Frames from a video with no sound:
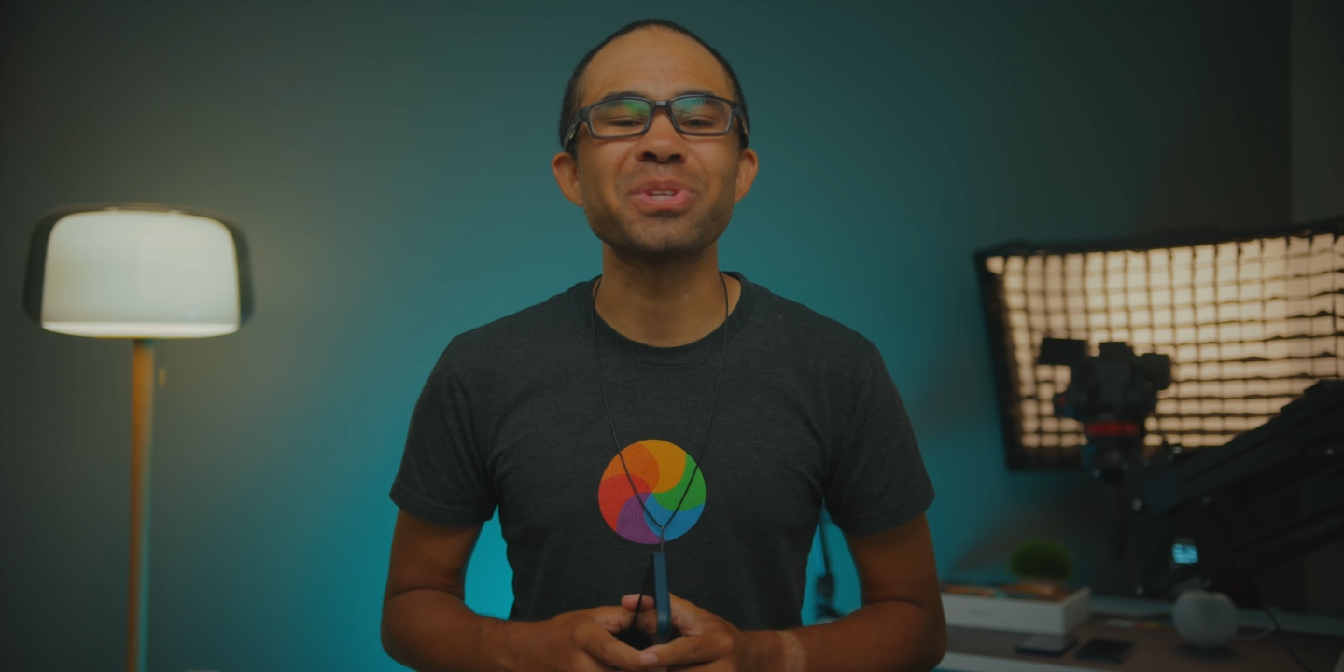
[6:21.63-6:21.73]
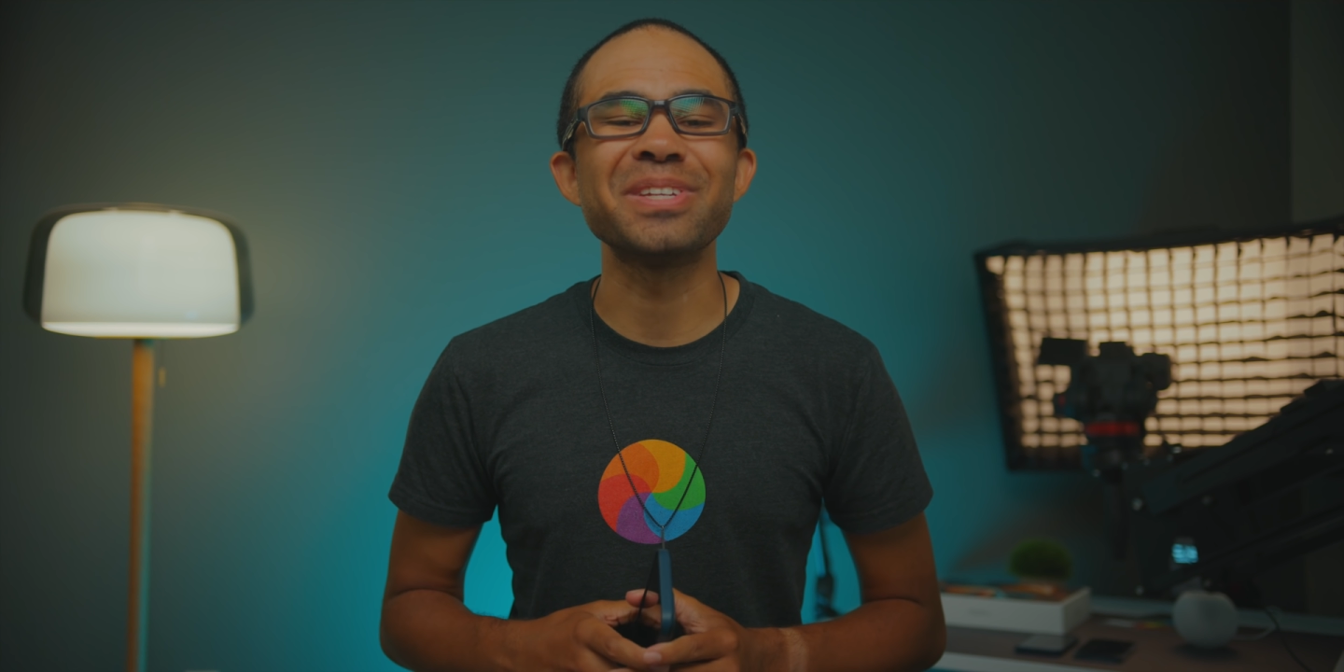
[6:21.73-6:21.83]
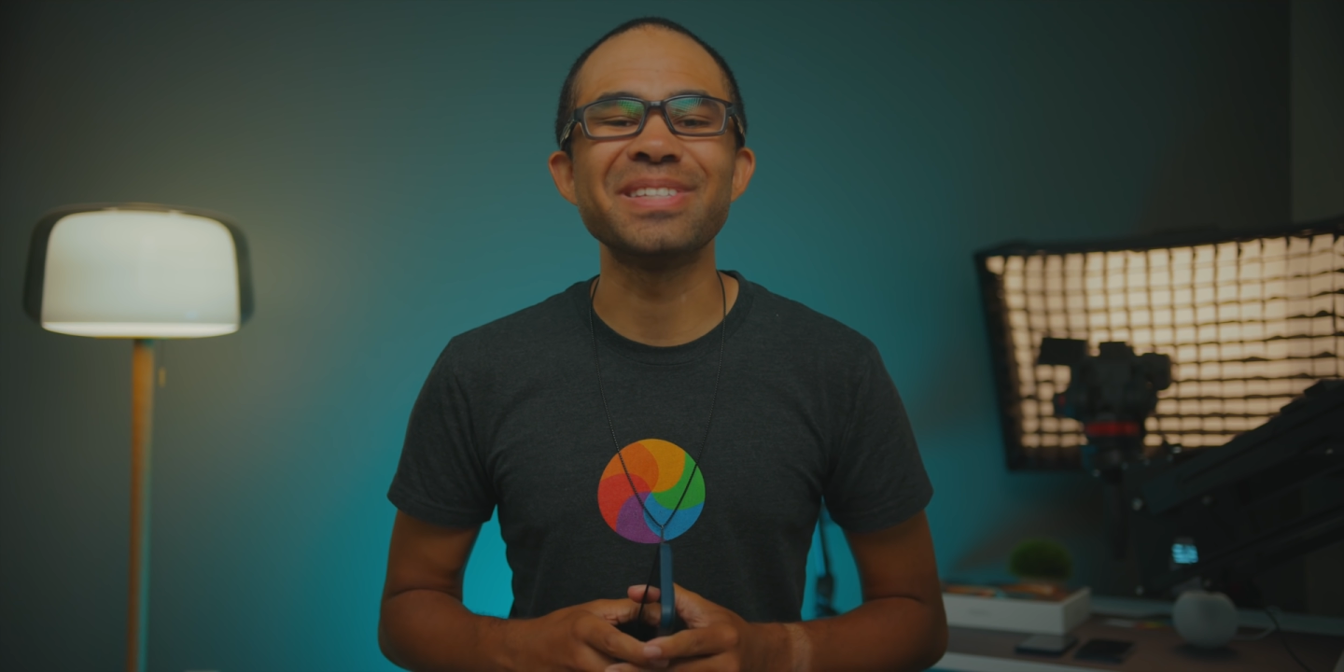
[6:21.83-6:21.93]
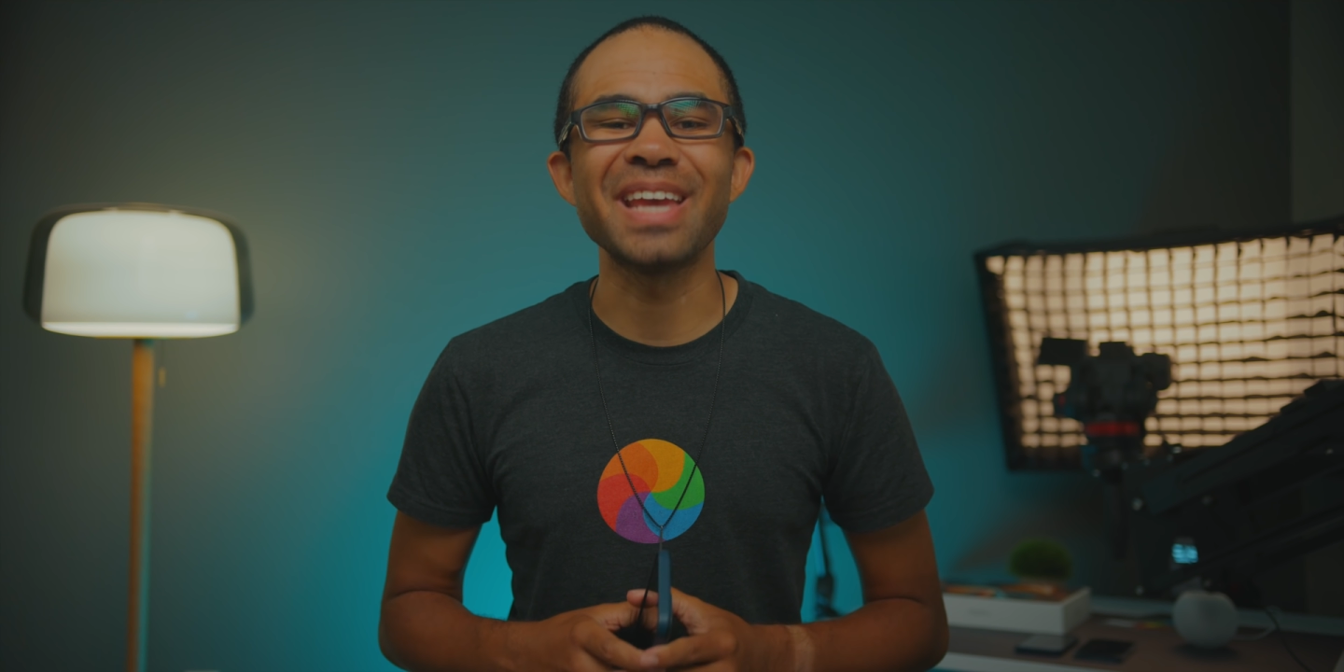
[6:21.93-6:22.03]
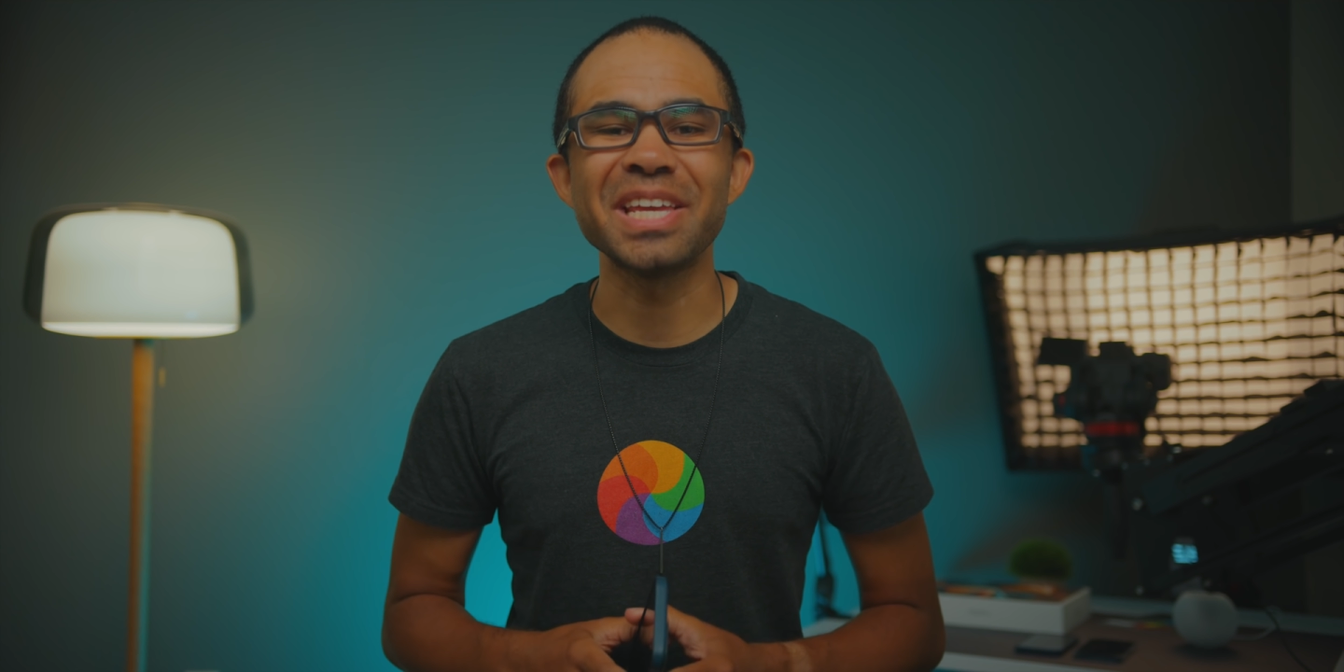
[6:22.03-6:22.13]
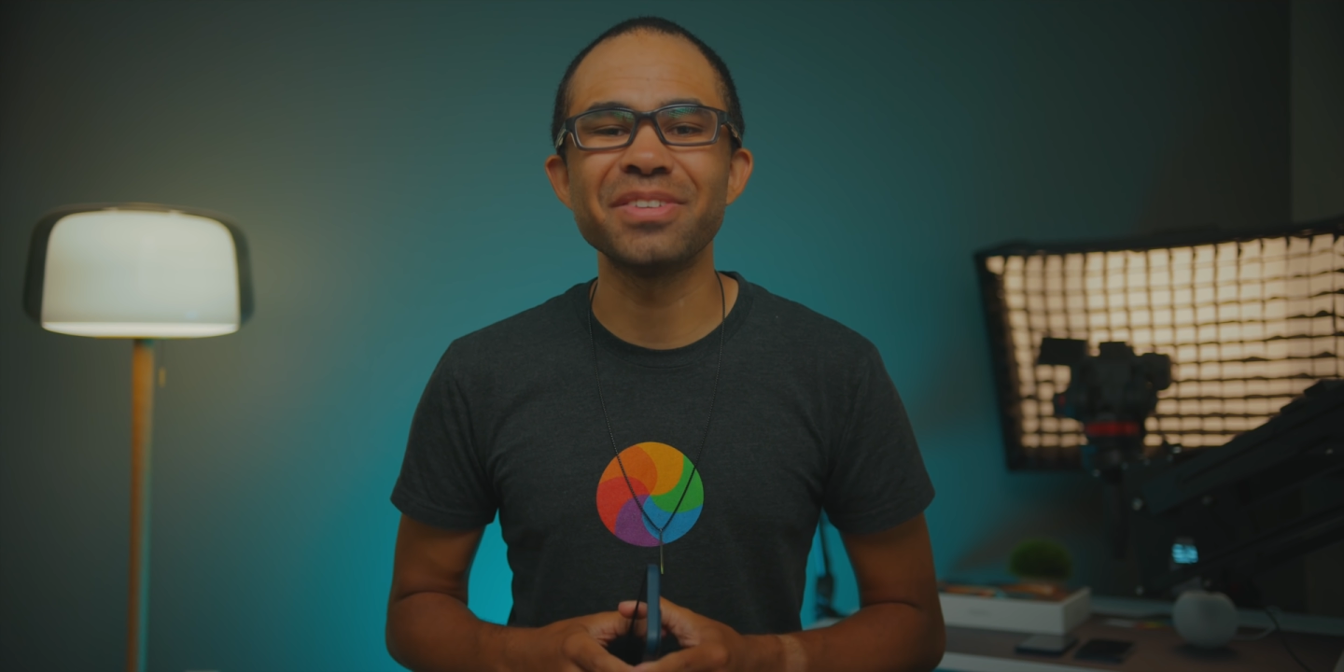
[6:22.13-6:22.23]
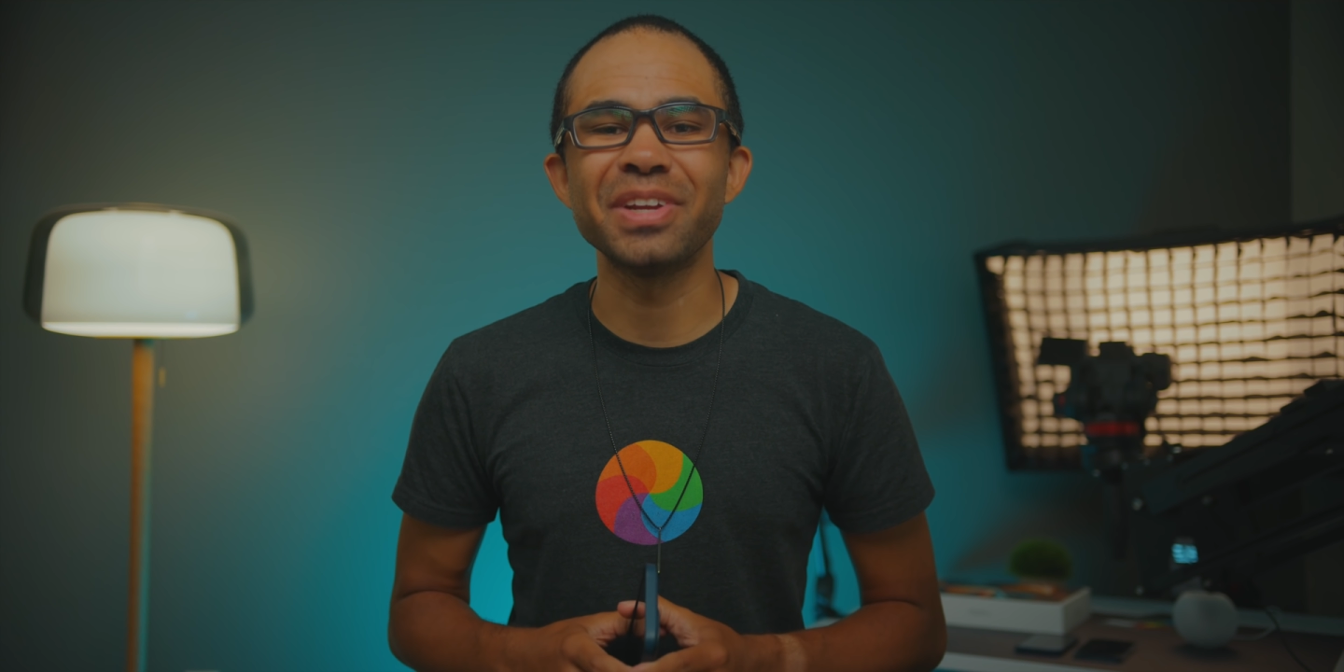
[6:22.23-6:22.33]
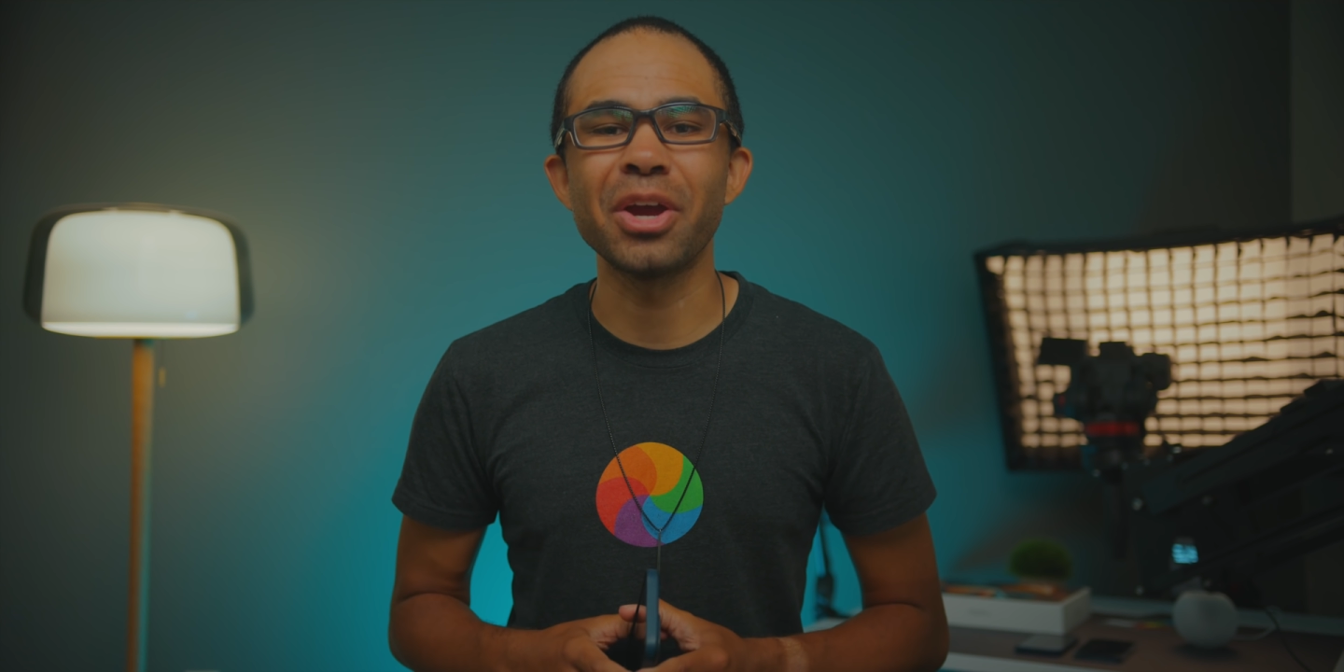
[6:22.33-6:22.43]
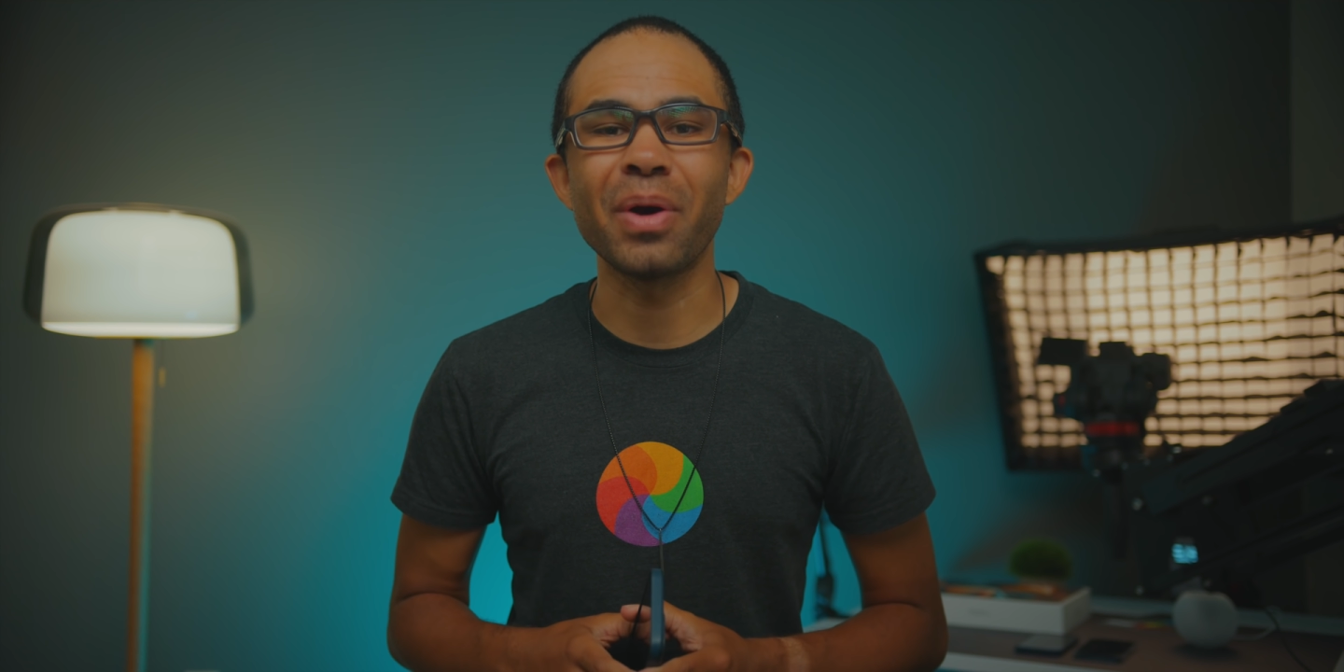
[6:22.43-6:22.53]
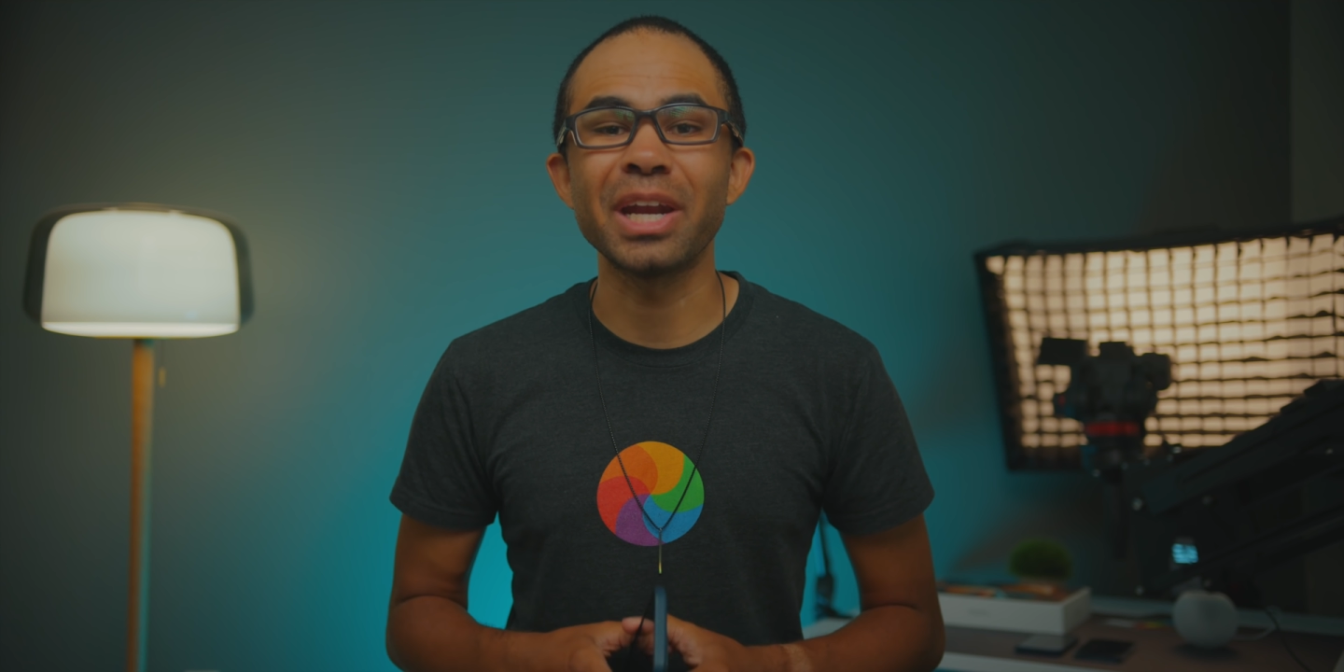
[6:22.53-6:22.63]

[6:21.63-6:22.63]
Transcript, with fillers: today's video.